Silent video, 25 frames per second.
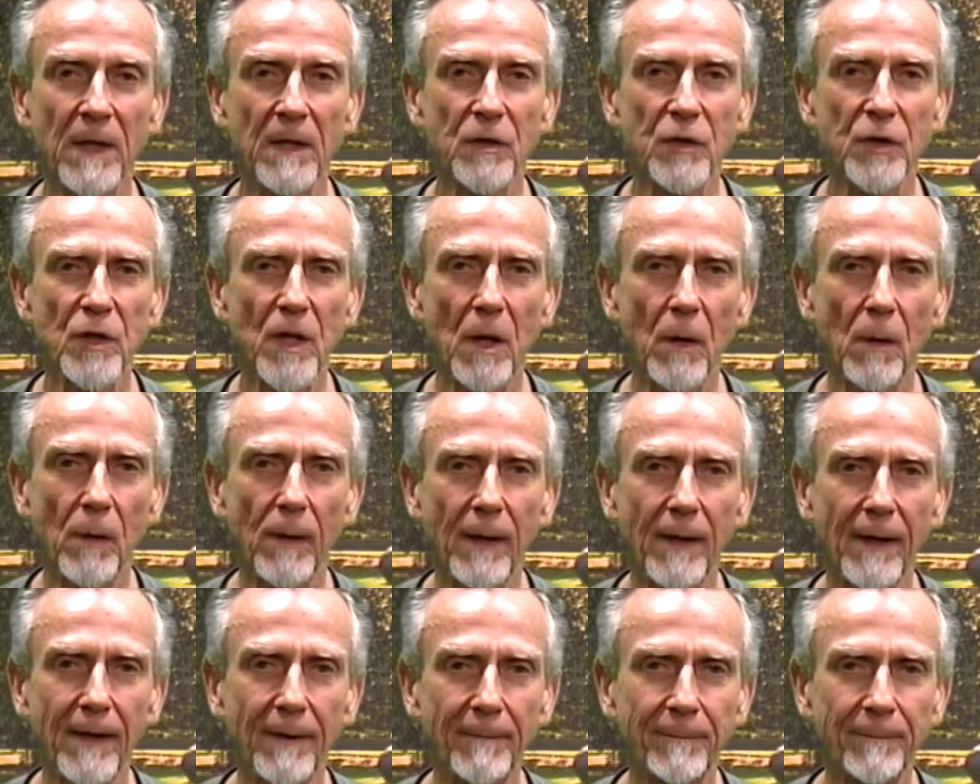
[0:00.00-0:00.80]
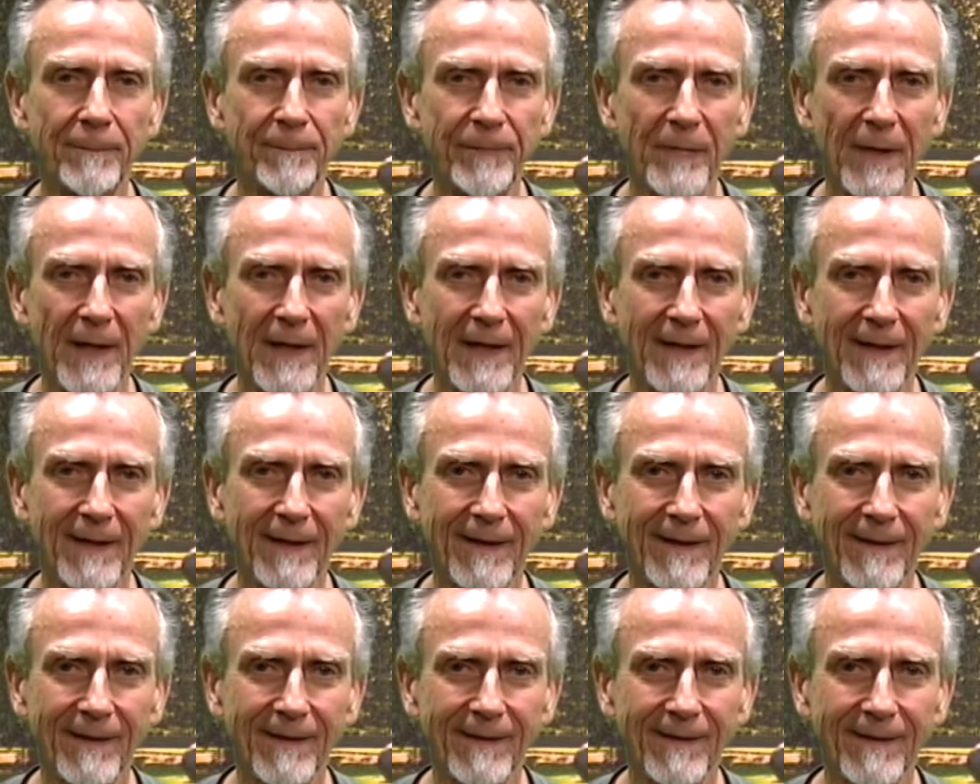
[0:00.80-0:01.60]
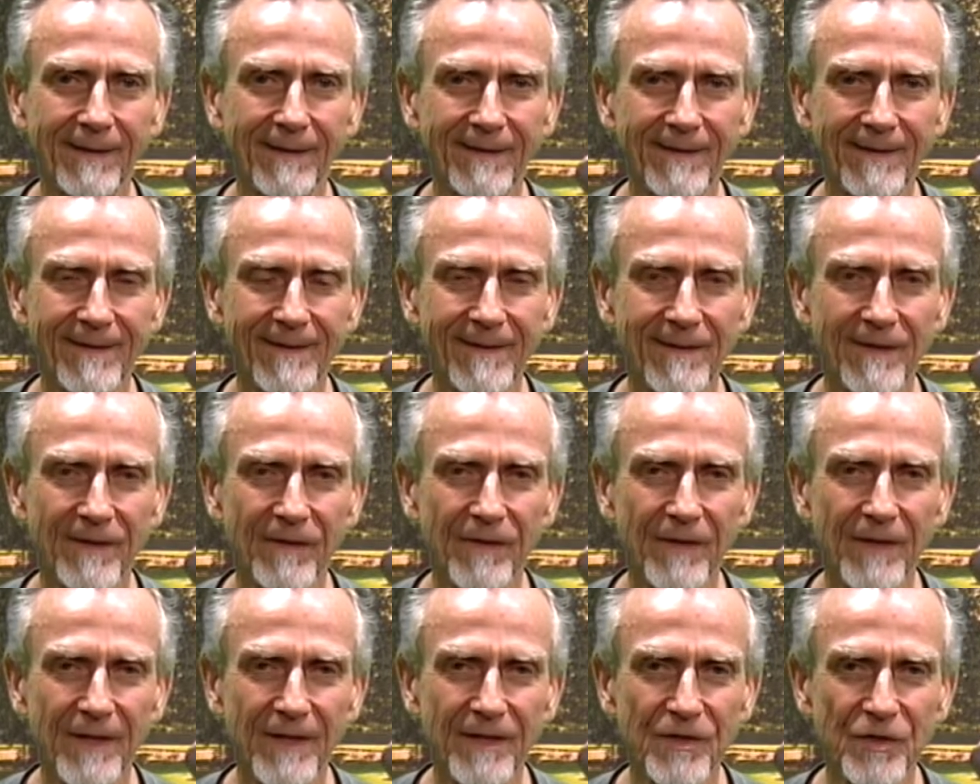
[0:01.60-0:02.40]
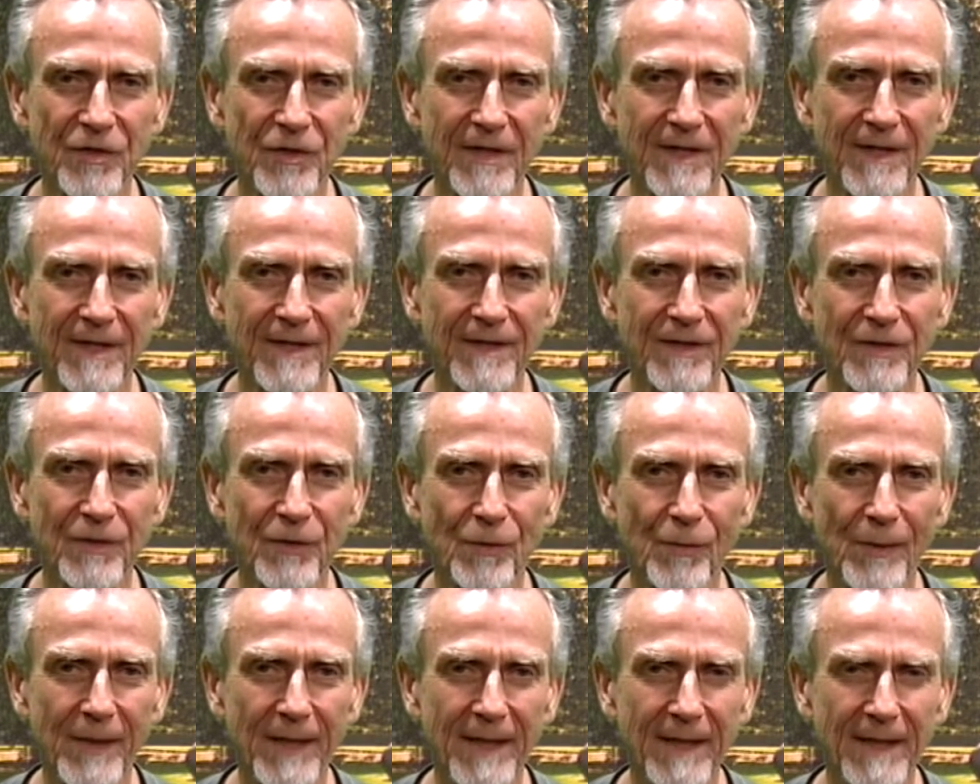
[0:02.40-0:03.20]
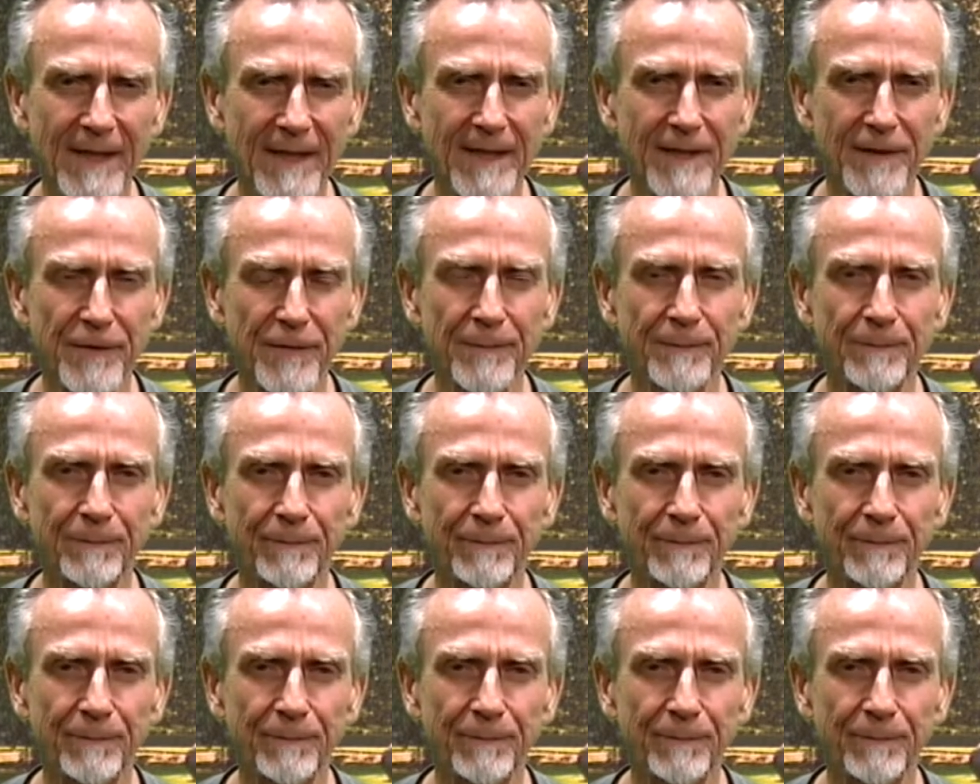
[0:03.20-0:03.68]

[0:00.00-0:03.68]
So this is the way it is.